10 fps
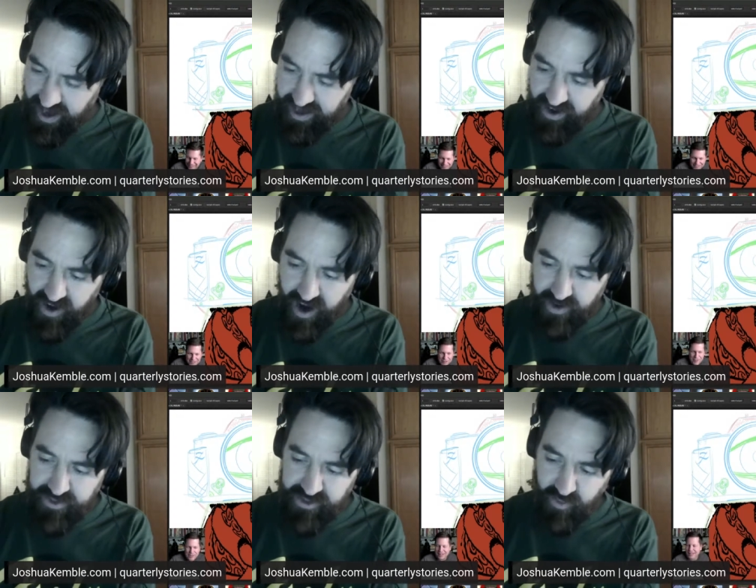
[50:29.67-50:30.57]
And here
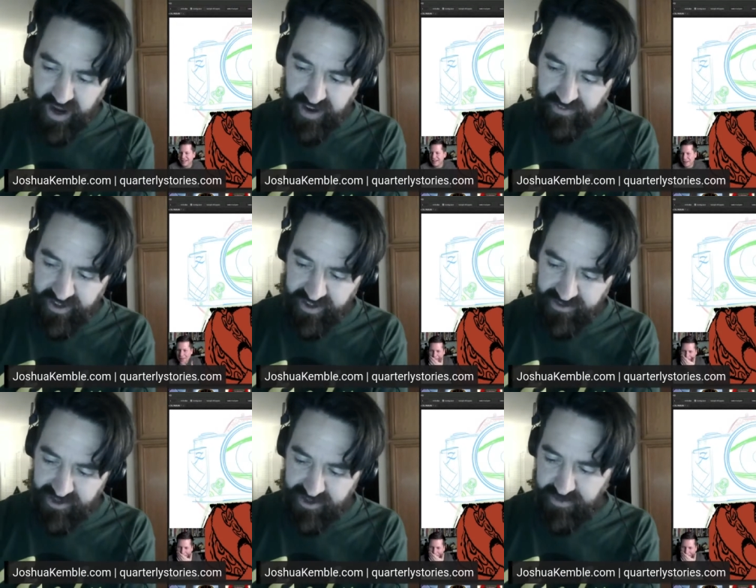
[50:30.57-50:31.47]
I was, a waify
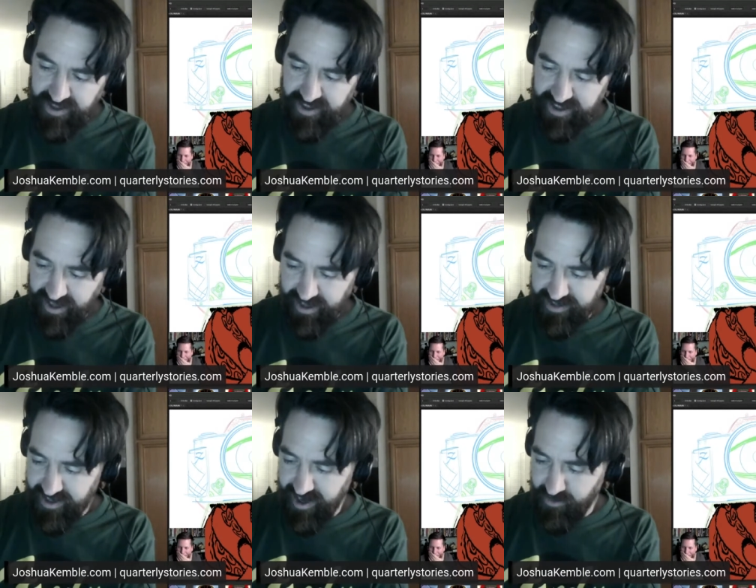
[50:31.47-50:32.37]
dude, just being like, that
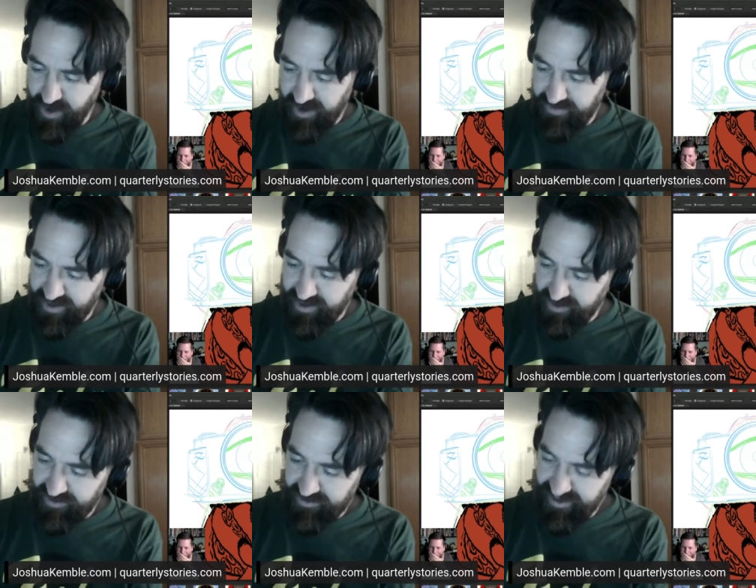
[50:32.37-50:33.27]
guy's not a waify dude.